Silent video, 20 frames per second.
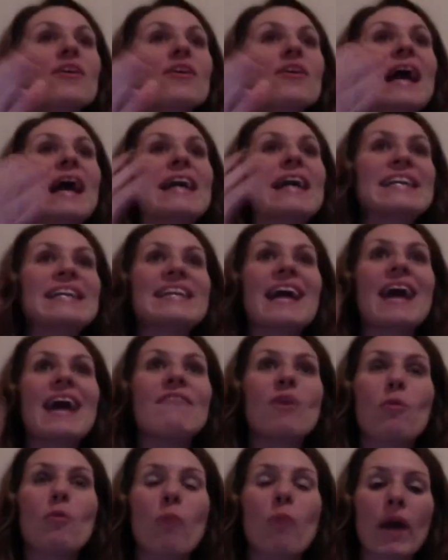I need to have a
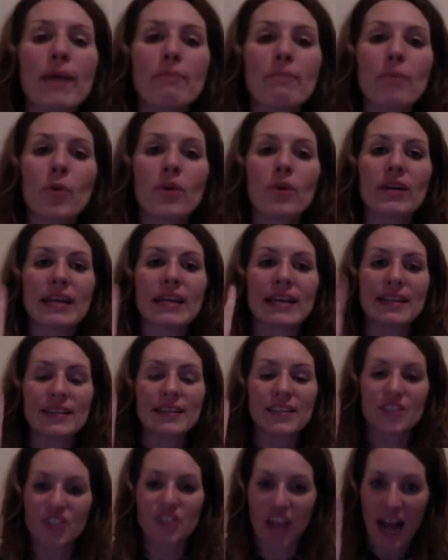whiteboard in the
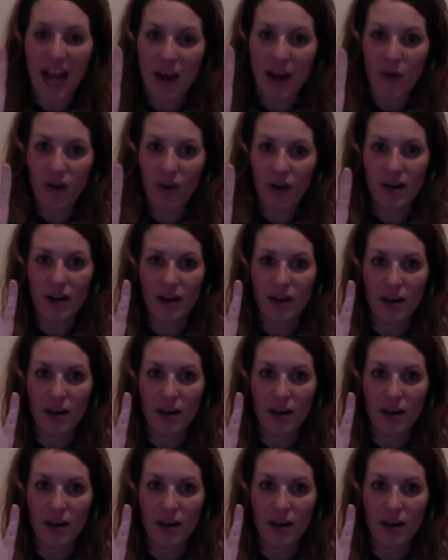shower.